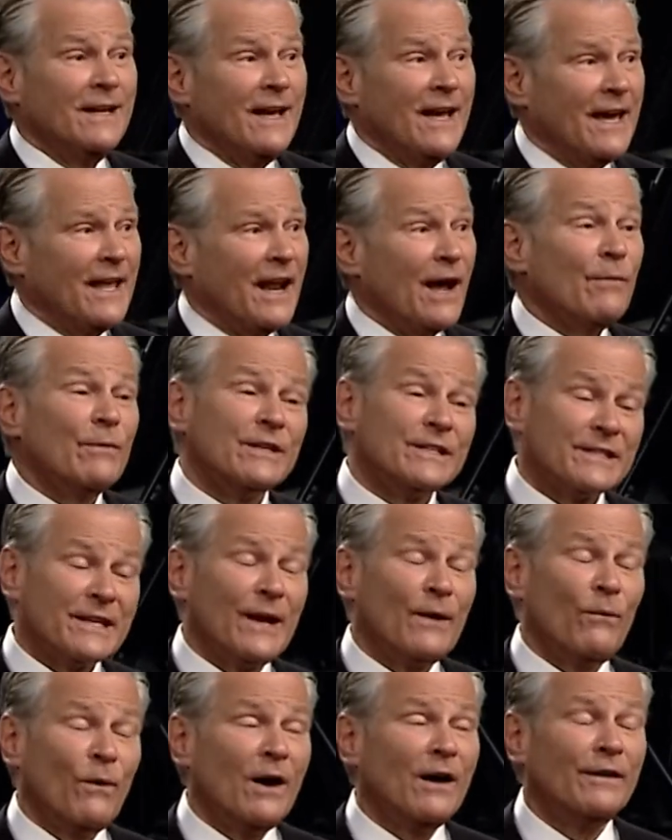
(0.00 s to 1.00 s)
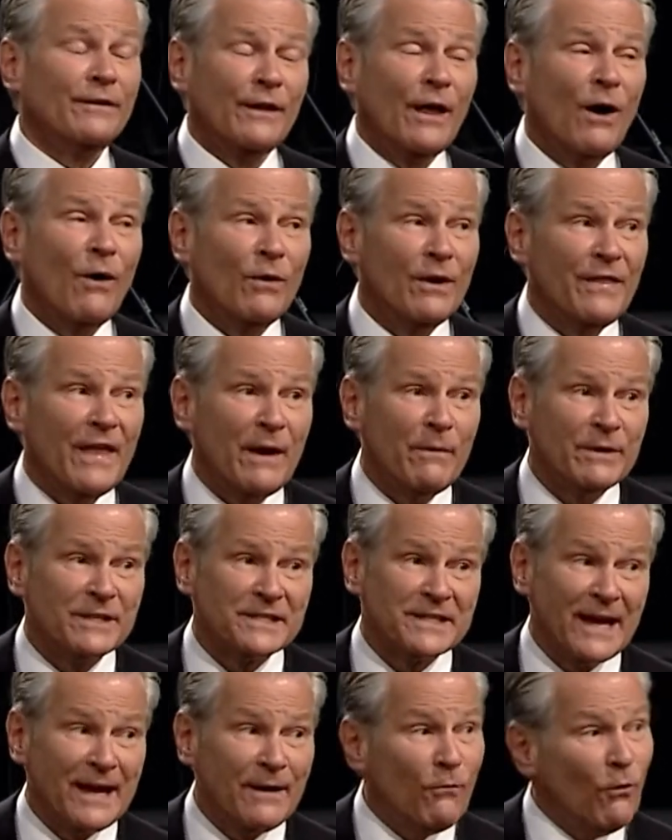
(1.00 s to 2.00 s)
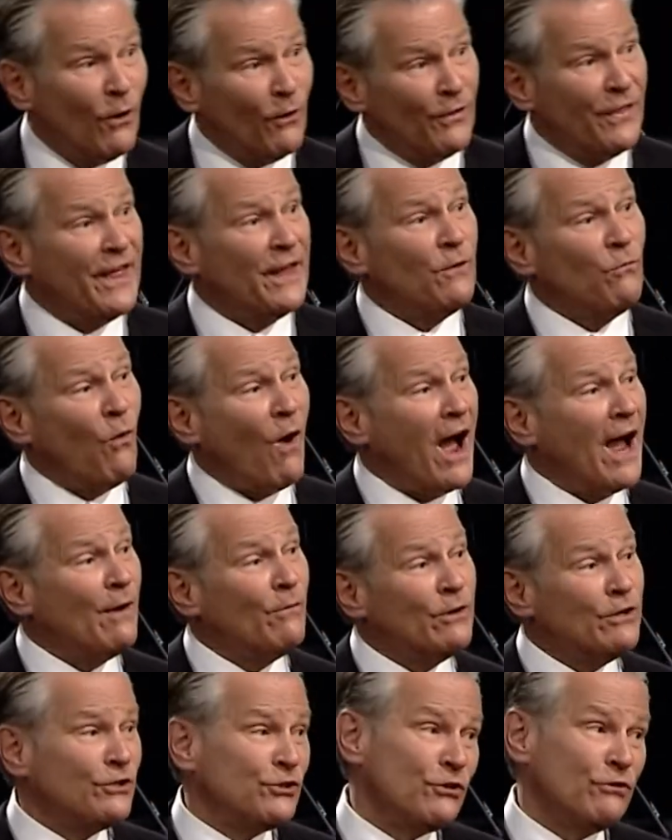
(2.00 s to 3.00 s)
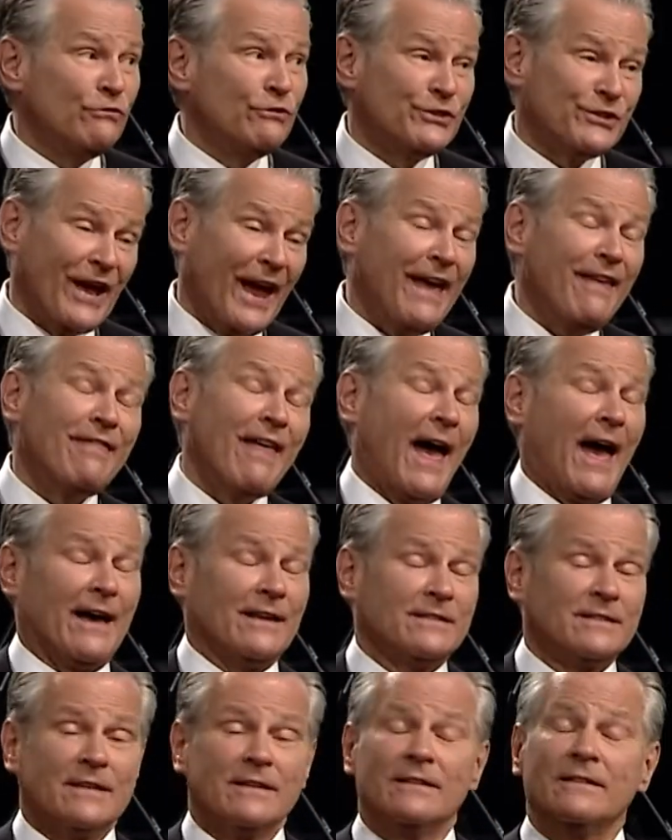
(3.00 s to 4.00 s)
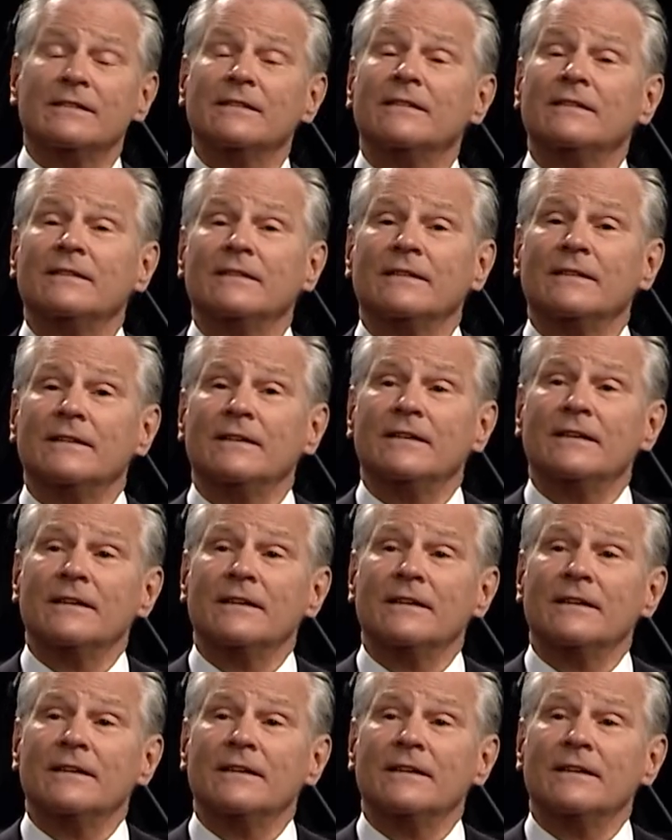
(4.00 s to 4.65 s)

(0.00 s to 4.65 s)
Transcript: And I would say, well, no. And they would say, well, then why would you say that? Amen. Amen.